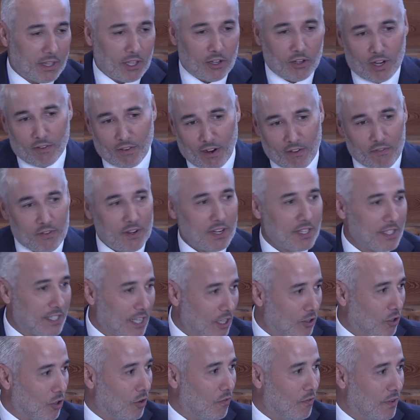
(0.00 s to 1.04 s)
something of a
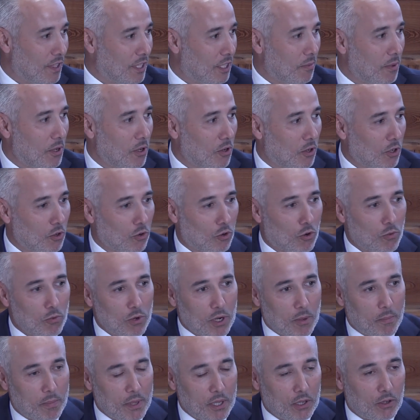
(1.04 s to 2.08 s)
political
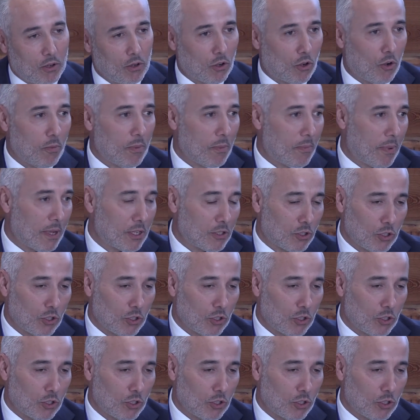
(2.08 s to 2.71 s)
choice too.